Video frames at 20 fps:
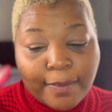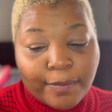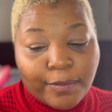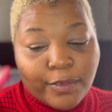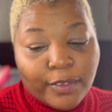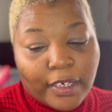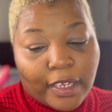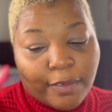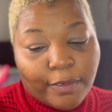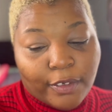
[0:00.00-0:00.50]

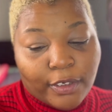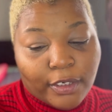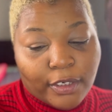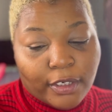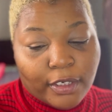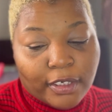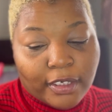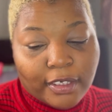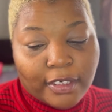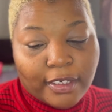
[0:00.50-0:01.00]

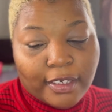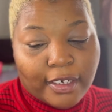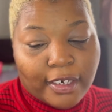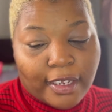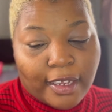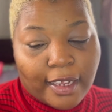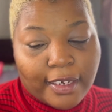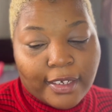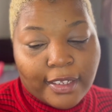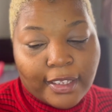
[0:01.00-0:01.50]
never,
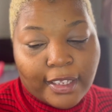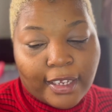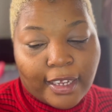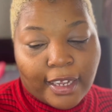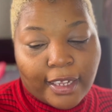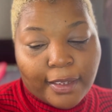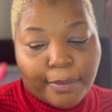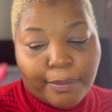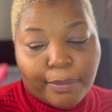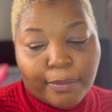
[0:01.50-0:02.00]
anything
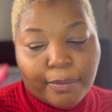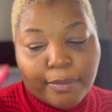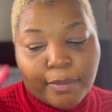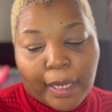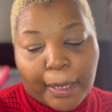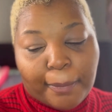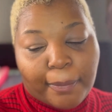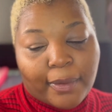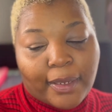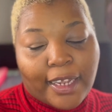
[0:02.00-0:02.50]
I
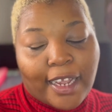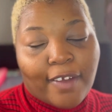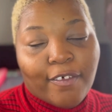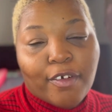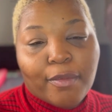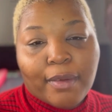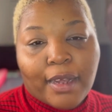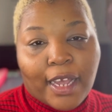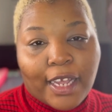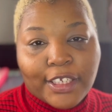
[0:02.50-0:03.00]
like plan for
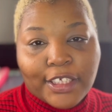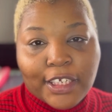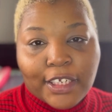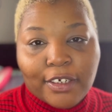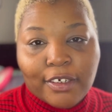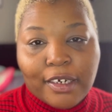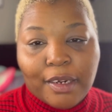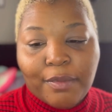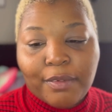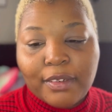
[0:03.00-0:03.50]
my eyeshadow,
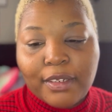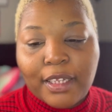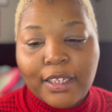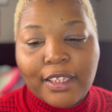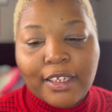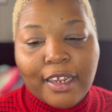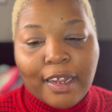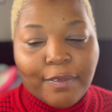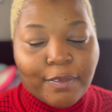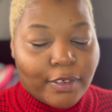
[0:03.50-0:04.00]

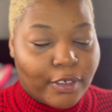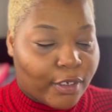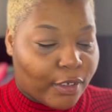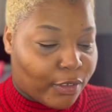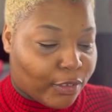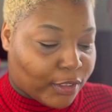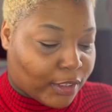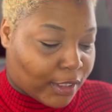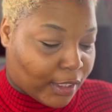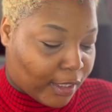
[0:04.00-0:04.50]
nothing ever
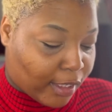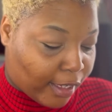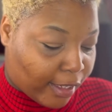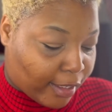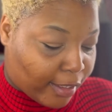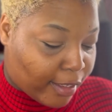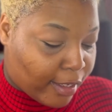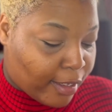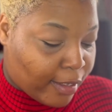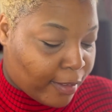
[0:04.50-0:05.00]
goes to
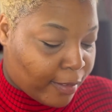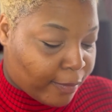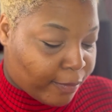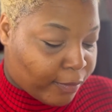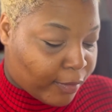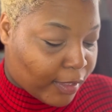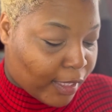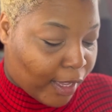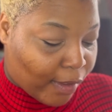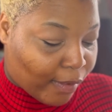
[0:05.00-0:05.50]
like
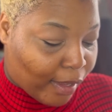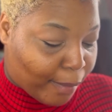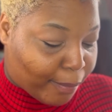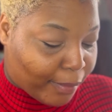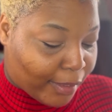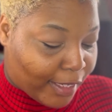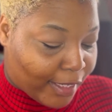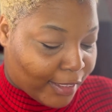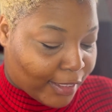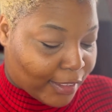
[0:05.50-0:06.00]
how I
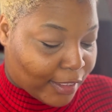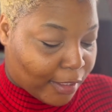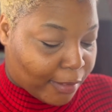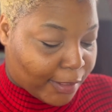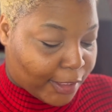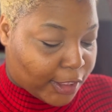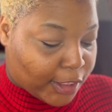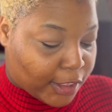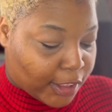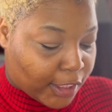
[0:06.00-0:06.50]
plan, because I
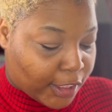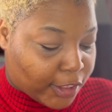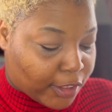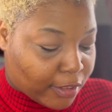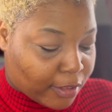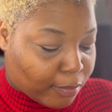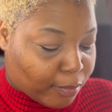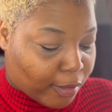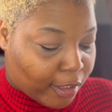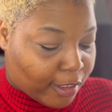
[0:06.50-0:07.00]
always change
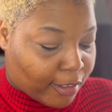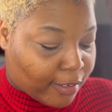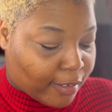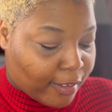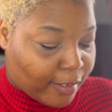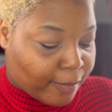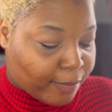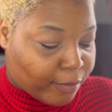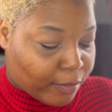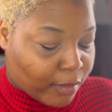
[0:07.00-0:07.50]
it. But
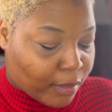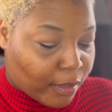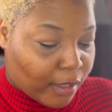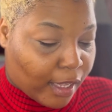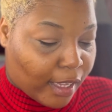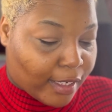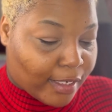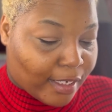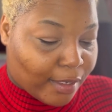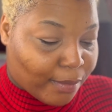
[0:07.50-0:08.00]

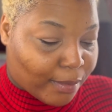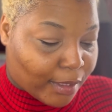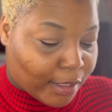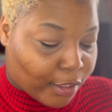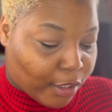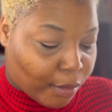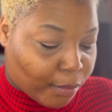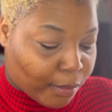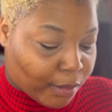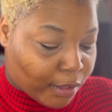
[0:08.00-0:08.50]
I did want to
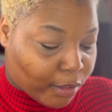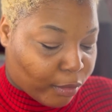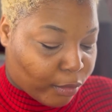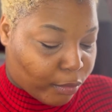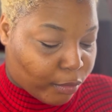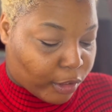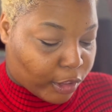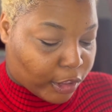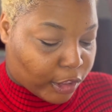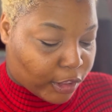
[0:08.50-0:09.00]
go with an
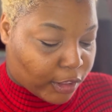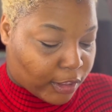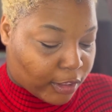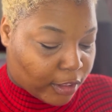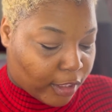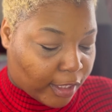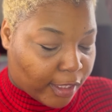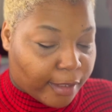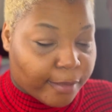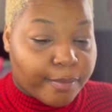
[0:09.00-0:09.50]
orange
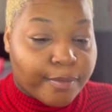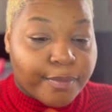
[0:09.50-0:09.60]
today.